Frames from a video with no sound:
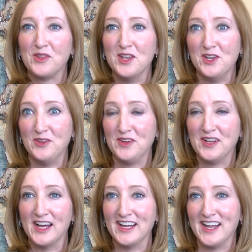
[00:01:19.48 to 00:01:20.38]
the new
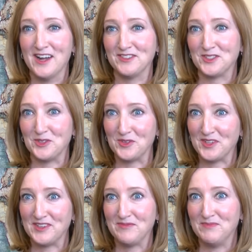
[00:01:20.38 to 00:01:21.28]
uh,
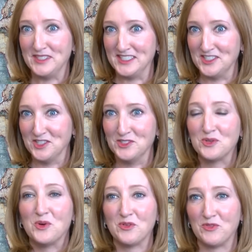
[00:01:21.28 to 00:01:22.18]
council positions
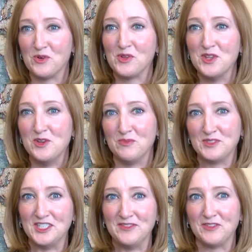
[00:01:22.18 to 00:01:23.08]
or for the new
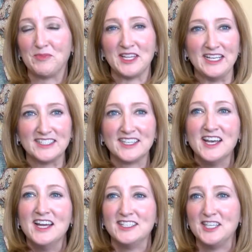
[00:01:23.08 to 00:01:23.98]
chief of police.
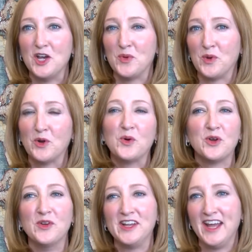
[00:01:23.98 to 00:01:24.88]
So we're
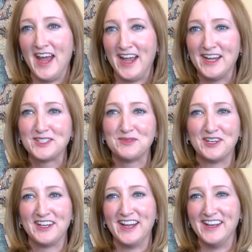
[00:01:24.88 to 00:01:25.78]
ordering cakes,
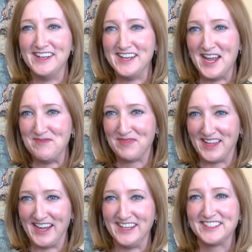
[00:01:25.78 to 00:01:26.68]
we're getting
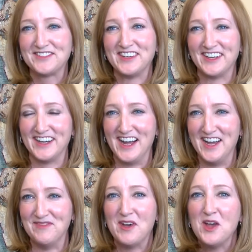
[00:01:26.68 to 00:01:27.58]
nameplates, we're
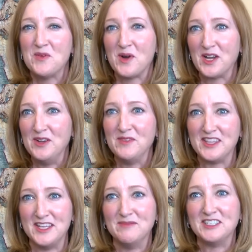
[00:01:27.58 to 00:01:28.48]
um, working
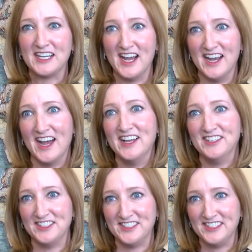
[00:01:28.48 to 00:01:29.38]
with them to kind of
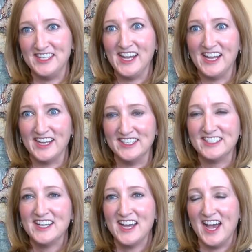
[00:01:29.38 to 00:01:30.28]
understand
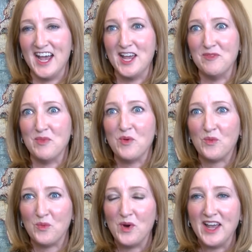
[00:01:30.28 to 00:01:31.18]
um,
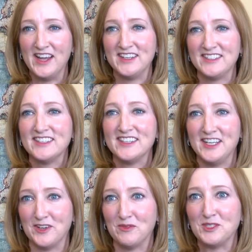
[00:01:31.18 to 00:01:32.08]
what
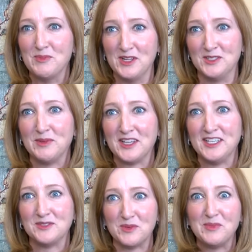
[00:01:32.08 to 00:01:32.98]
their
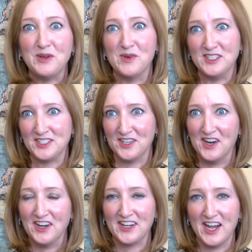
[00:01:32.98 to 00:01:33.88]
responsibilities will be once they're
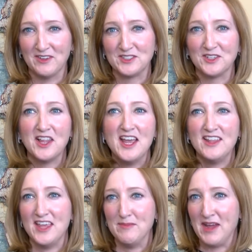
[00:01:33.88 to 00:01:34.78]
on council.
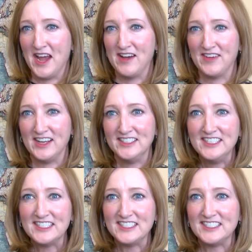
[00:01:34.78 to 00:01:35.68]
They may have
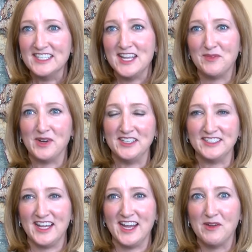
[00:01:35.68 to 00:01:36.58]
ideas and they want to
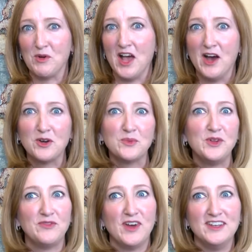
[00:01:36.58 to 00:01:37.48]
say, well, how could
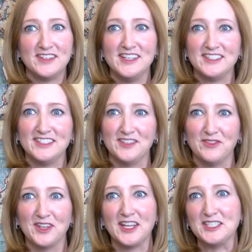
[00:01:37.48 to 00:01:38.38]
we fund this
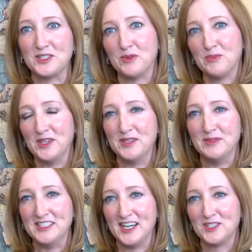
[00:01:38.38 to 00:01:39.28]
differently? So we'll put them
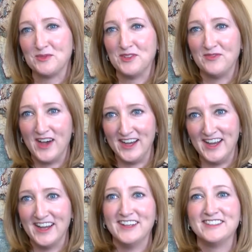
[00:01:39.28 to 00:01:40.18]
in touch with
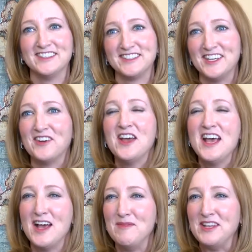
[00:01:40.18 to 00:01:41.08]
finance. So,
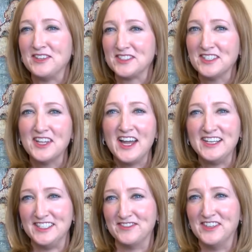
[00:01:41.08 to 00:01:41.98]
I mean, there's a lot
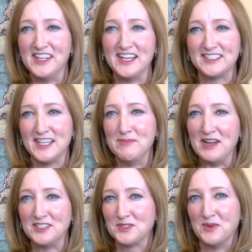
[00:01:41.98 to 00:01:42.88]
of different things. They
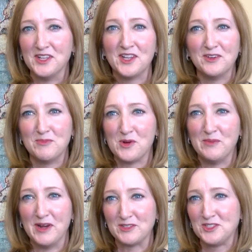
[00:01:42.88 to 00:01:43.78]
might just want to learn more
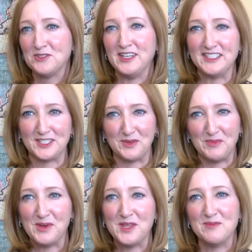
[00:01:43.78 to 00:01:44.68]
about streets, so we
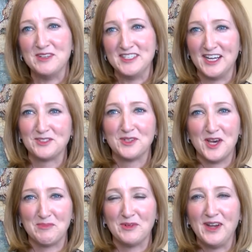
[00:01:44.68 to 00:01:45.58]
put them in touch with
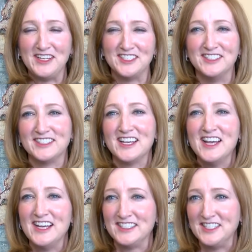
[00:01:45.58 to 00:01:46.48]
operations.
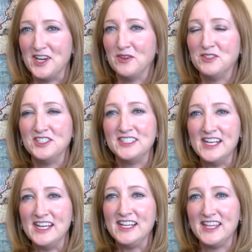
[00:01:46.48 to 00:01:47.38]
So just just
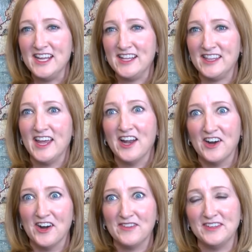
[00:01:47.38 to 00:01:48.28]
anything that
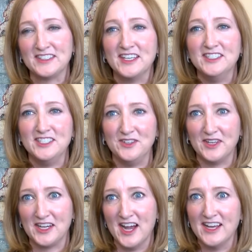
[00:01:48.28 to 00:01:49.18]
our office can do
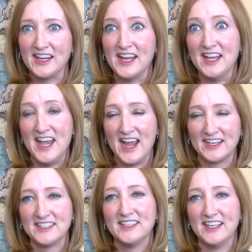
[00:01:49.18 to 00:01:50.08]
to kind of
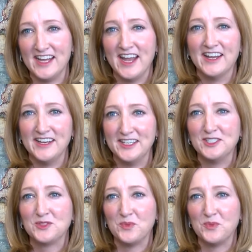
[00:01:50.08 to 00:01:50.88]
connect the candidates